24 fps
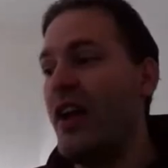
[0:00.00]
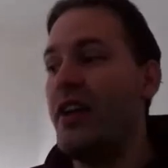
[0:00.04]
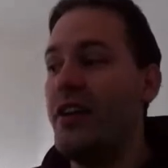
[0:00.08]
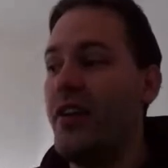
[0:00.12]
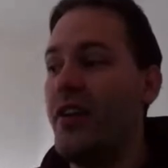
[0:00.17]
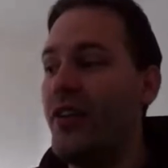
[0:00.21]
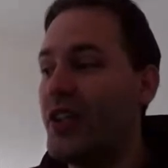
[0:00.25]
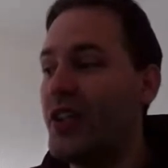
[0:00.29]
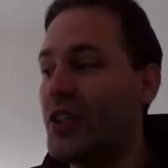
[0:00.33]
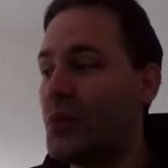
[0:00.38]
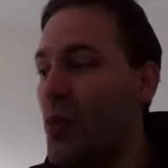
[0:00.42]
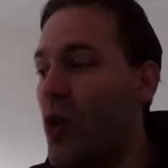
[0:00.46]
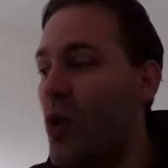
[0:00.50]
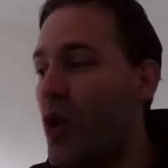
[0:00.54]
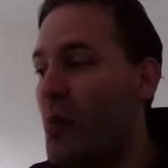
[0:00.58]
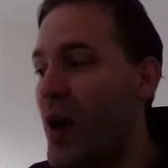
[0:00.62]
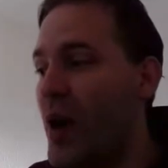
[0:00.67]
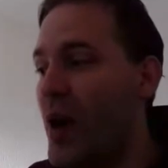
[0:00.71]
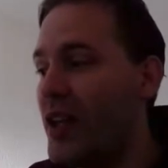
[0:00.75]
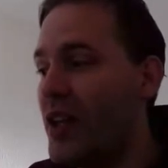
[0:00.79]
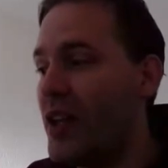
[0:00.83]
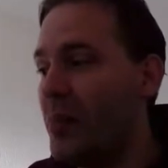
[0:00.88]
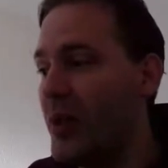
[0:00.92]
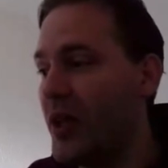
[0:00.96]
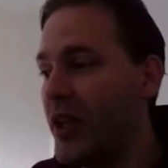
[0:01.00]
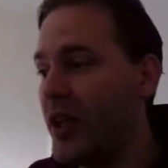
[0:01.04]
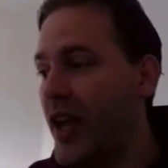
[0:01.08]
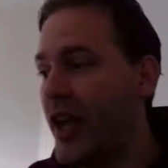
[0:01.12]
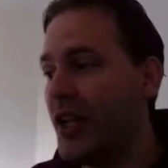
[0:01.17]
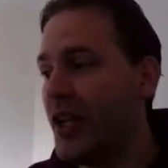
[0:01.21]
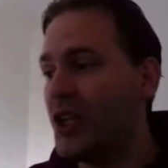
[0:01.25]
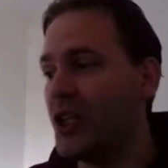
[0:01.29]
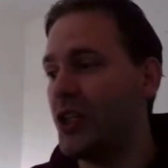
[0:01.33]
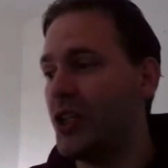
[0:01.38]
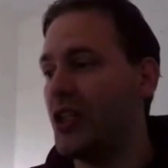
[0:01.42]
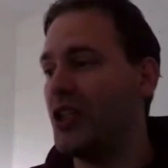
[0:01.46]
There is more
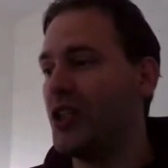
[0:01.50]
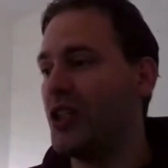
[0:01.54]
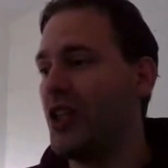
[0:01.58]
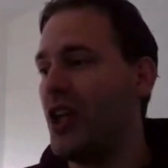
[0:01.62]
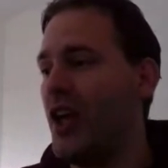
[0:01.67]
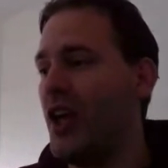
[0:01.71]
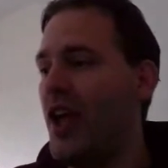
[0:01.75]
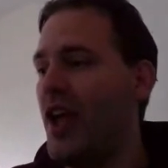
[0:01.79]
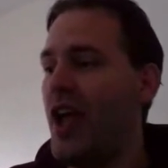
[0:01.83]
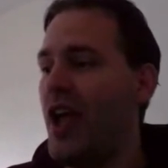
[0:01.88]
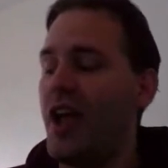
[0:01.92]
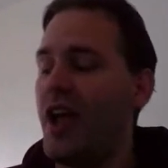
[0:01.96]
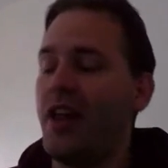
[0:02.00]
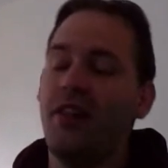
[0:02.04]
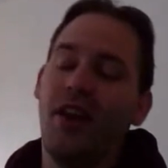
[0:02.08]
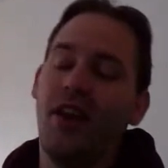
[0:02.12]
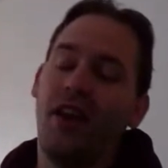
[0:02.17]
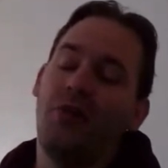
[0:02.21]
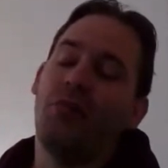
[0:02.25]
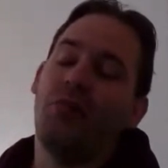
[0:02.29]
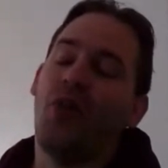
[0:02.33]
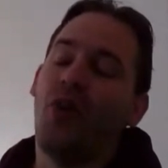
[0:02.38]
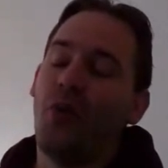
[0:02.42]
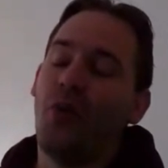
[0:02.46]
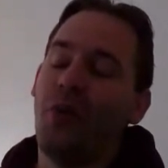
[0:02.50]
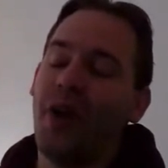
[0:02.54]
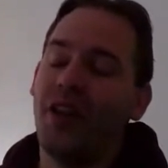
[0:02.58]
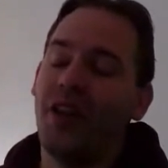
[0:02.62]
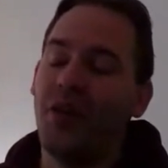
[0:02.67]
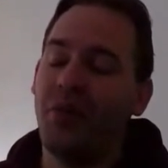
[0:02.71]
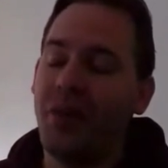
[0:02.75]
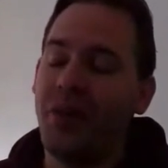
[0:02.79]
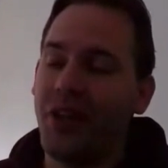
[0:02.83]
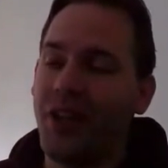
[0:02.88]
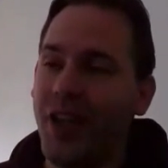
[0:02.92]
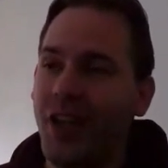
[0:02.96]
multiplications. And there are more
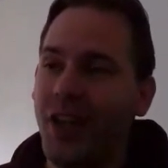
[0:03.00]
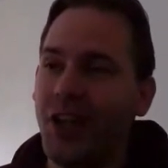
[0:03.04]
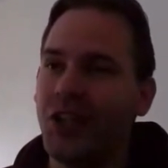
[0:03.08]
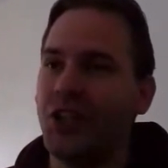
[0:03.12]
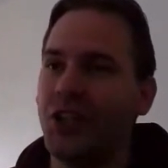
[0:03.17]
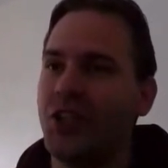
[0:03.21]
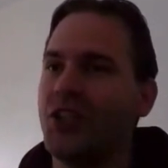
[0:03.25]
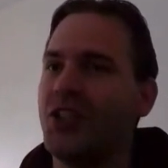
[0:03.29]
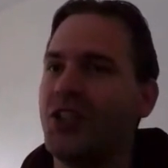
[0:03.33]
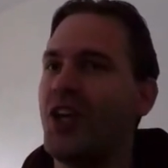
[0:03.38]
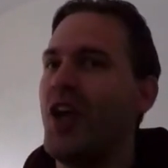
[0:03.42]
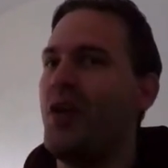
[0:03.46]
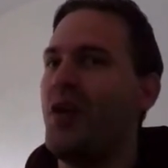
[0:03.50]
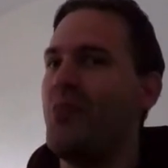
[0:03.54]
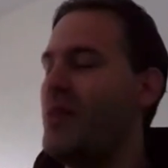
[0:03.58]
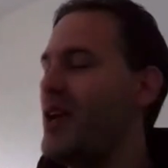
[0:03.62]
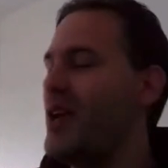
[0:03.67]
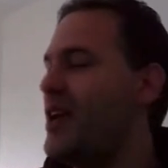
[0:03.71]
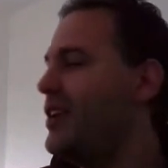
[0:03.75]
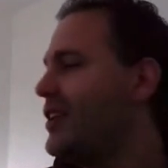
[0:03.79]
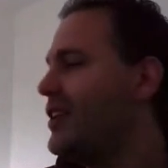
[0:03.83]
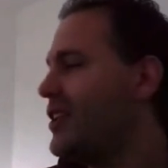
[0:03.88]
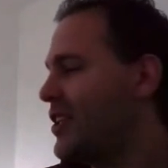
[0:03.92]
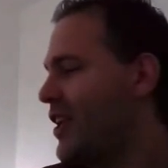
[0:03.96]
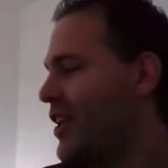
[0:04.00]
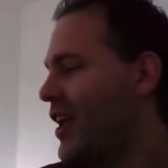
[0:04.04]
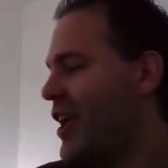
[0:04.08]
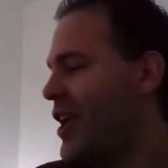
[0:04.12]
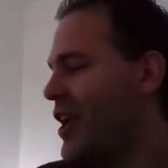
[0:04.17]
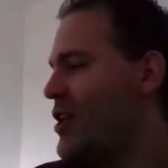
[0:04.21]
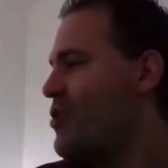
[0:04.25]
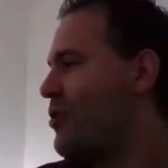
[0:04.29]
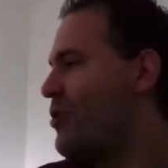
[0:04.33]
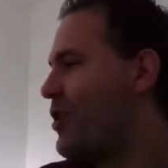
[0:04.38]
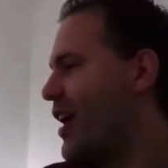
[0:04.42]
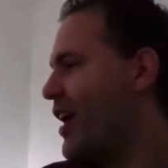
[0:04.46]
multiplications means
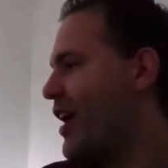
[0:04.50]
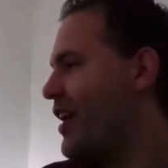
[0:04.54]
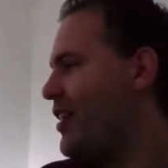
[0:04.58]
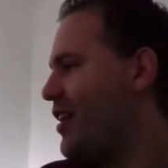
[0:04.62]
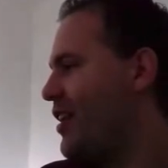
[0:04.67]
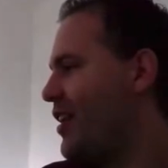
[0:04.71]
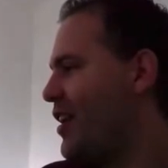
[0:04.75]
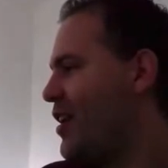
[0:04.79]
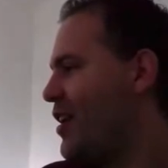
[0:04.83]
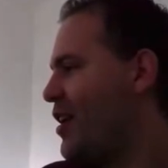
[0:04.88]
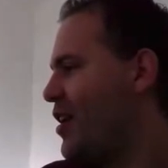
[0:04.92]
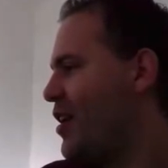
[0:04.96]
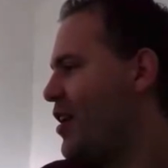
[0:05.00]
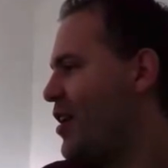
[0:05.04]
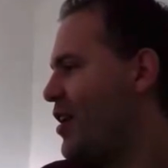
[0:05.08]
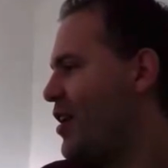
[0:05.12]
you can